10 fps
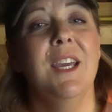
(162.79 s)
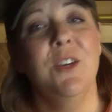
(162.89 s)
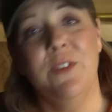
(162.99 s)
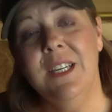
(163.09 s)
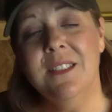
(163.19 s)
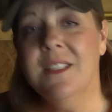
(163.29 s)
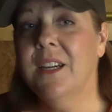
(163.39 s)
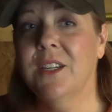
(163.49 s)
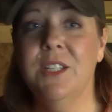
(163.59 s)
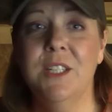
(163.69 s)
If he's
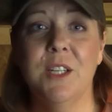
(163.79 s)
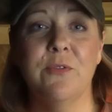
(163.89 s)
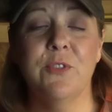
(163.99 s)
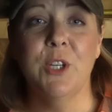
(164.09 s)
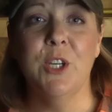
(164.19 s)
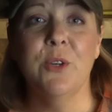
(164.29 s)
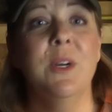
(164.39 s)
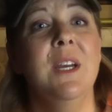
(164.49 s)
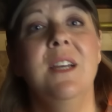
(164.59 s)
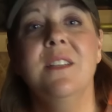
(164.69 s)
not good enough for
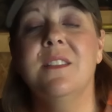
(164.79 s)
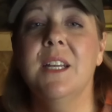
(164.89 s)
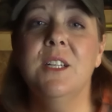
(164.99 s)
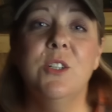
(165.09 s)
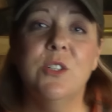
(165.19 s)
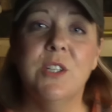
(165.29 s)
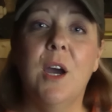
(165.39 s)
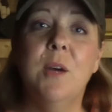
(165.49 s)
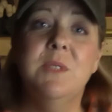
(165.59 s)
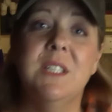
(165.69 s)
you, Senator
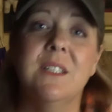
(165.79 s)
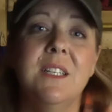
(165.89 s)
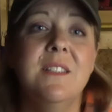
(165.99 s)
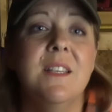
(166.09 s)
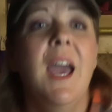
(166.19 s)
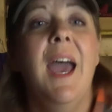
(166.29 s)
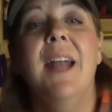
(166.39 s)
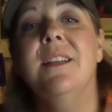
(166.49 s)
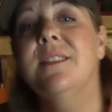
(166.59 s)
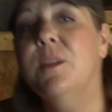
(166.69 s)
Tom Tillis
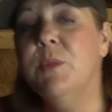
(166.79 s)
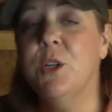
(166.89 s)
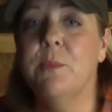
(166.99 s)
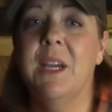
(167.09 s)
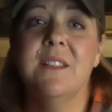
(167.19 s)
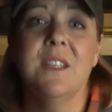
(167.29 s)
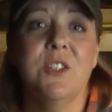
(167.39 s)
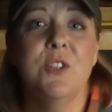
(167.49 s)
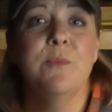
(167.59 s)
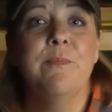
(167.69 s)
had a similar
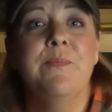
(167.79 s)
message.